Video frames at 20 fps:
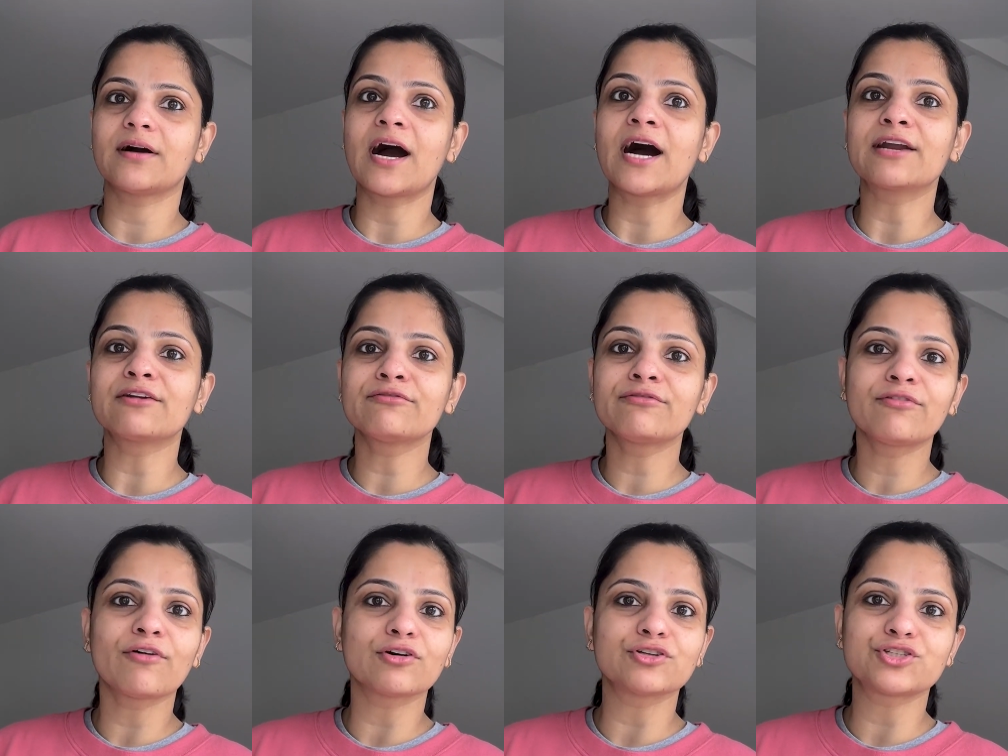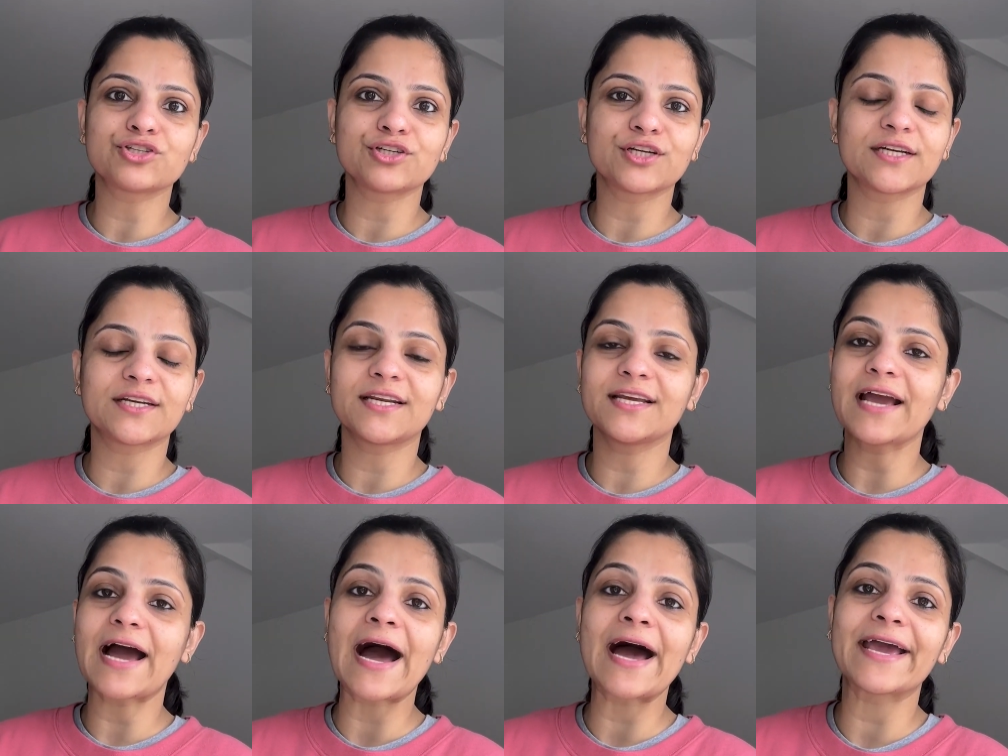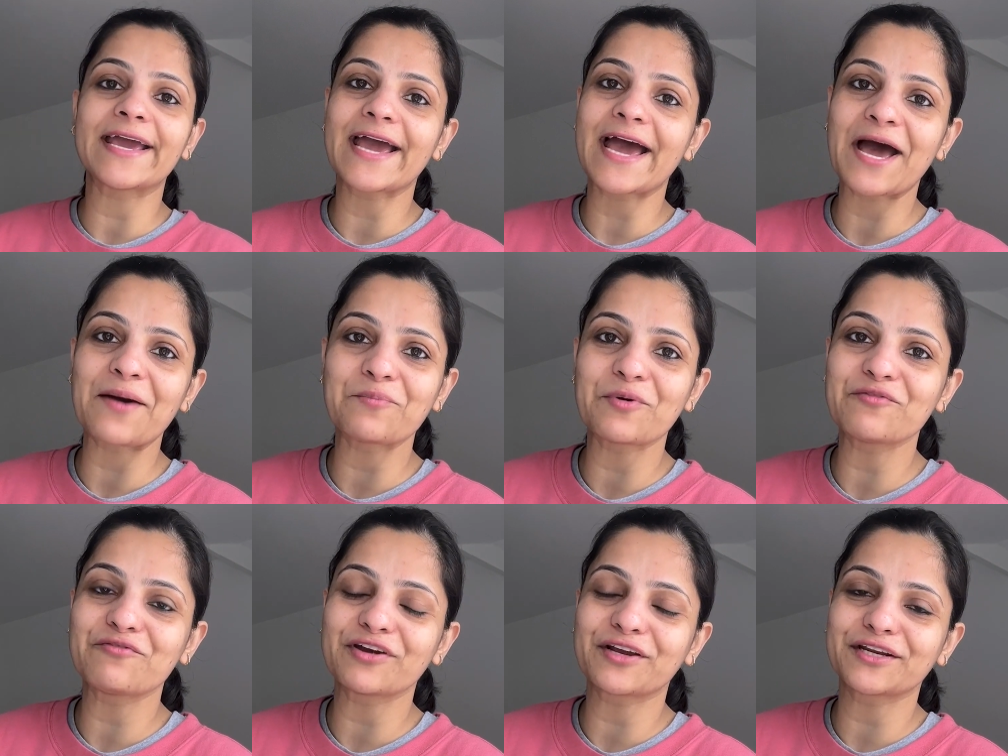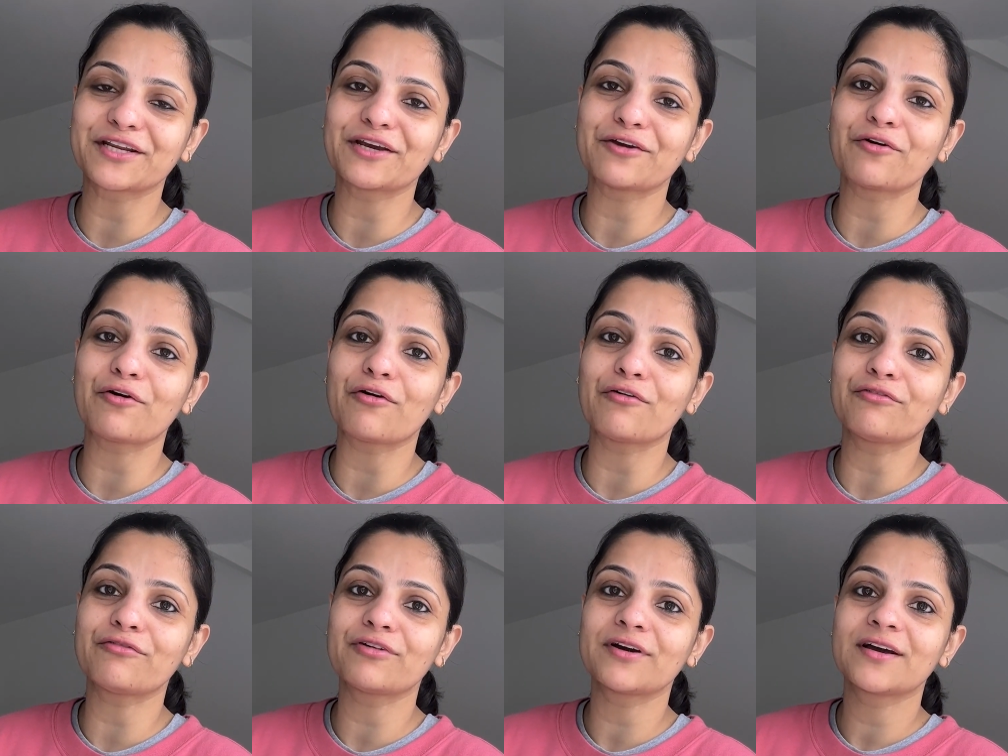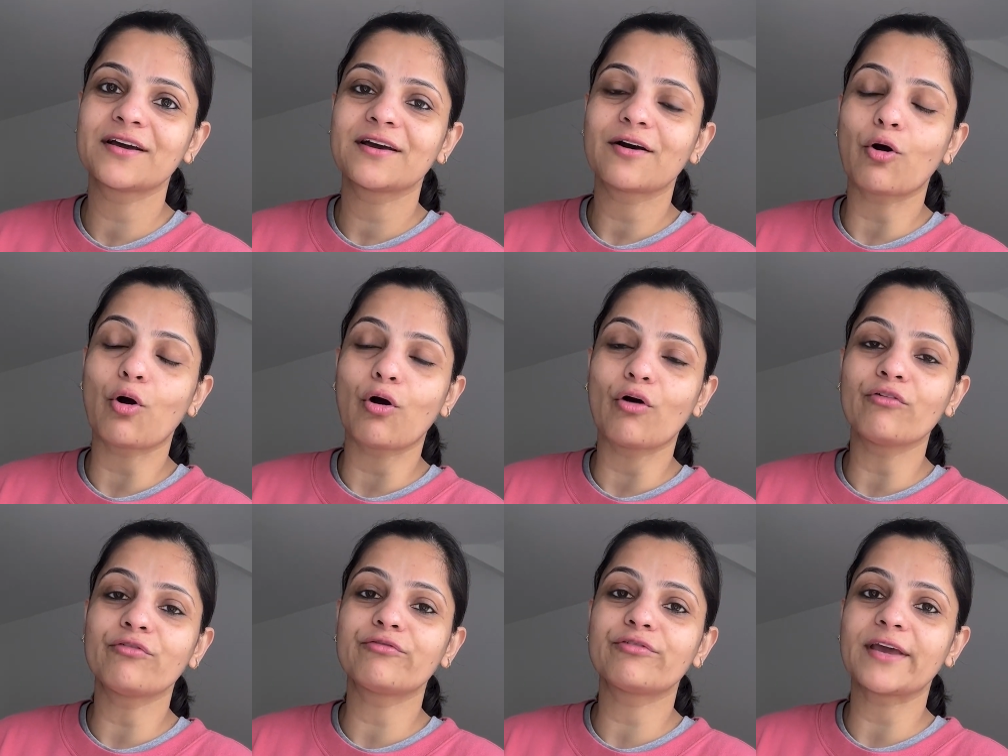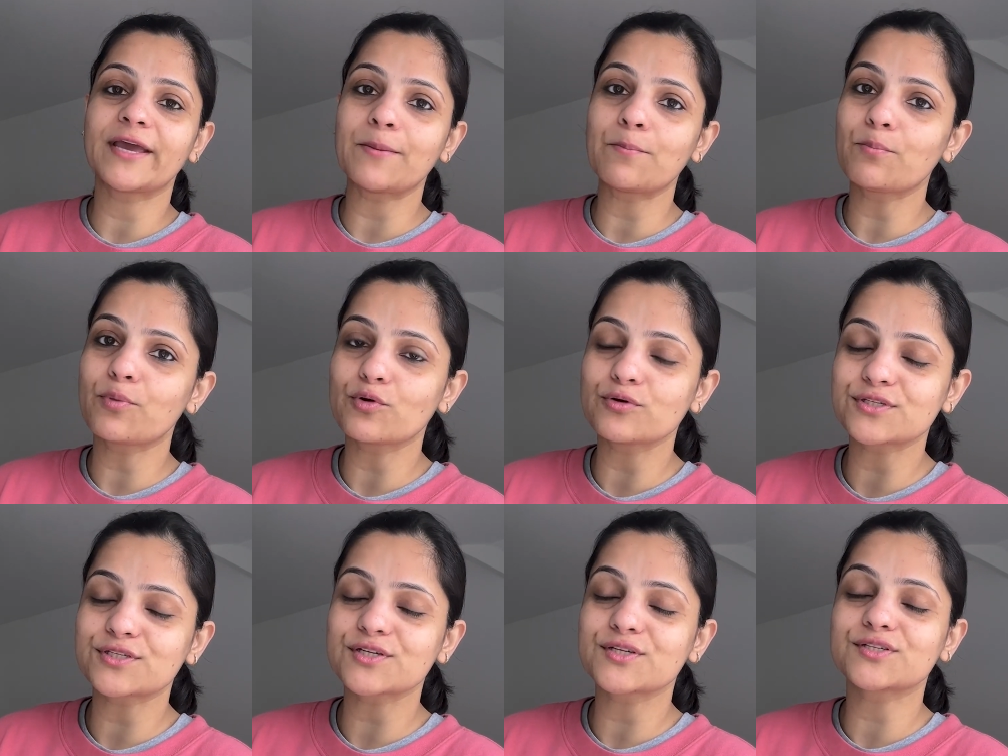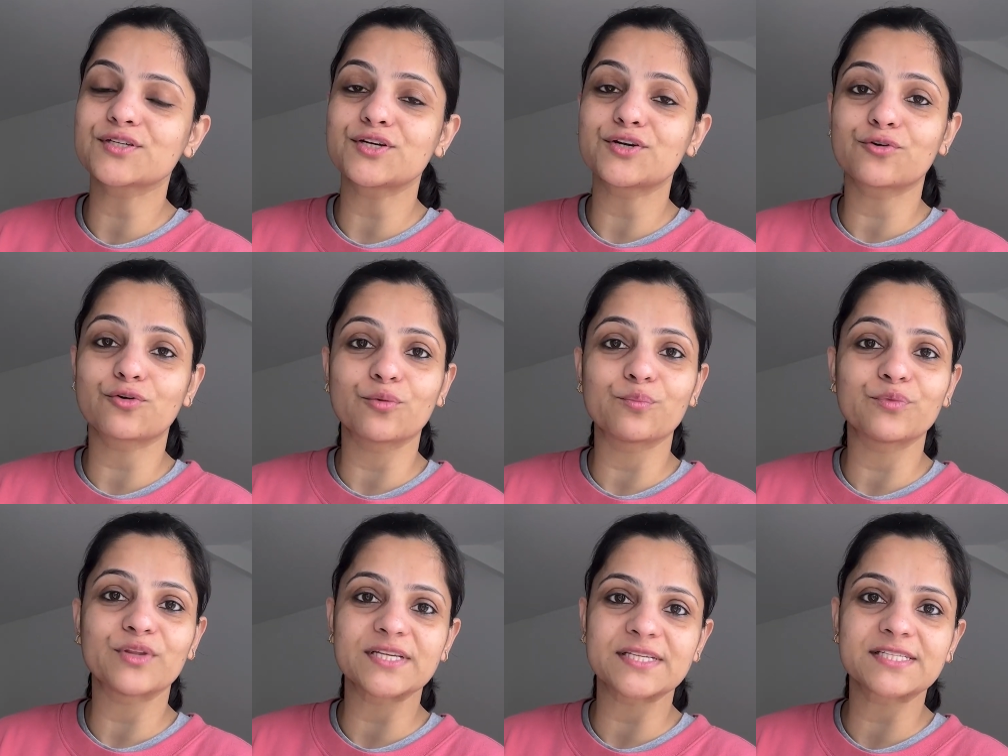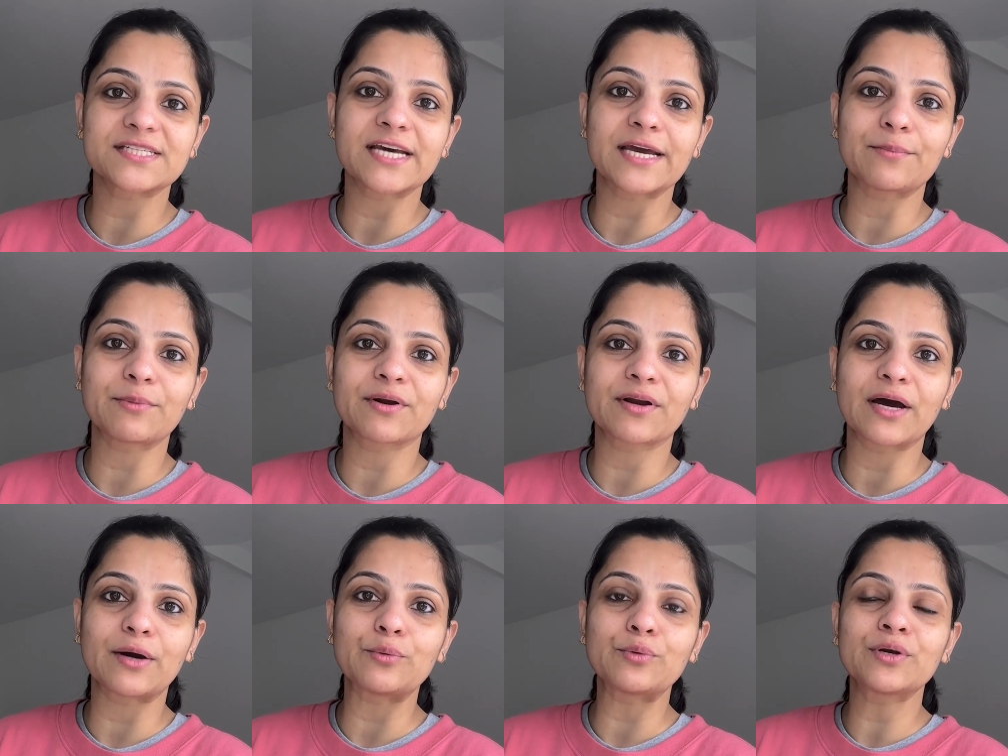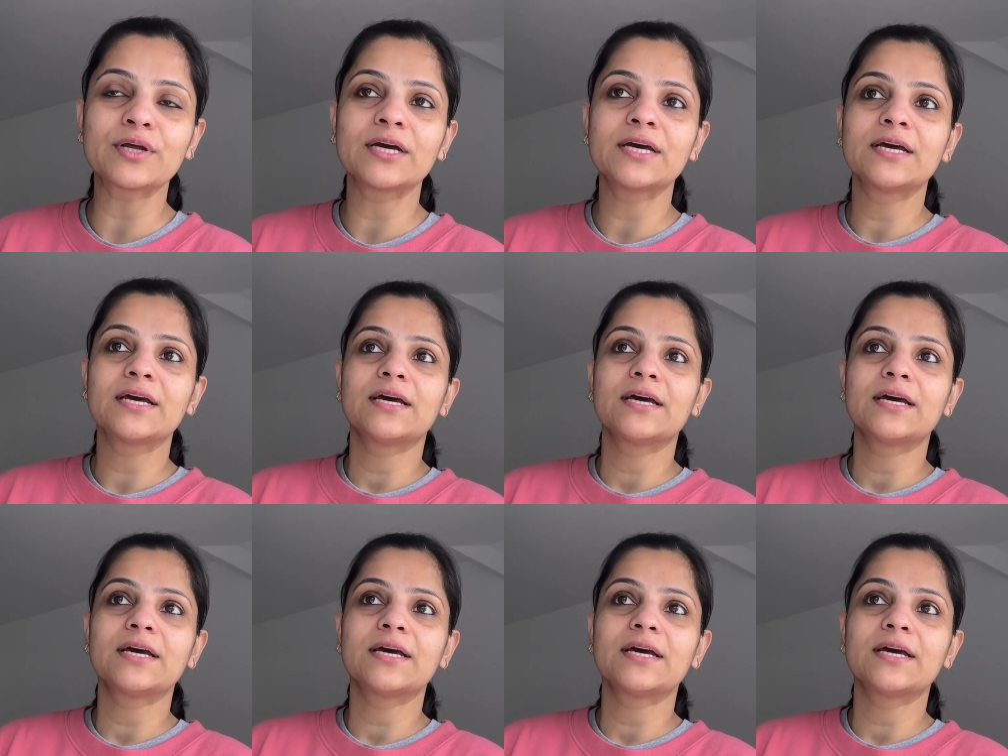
unfortunately, I am a victim of imposter syndrome this time around.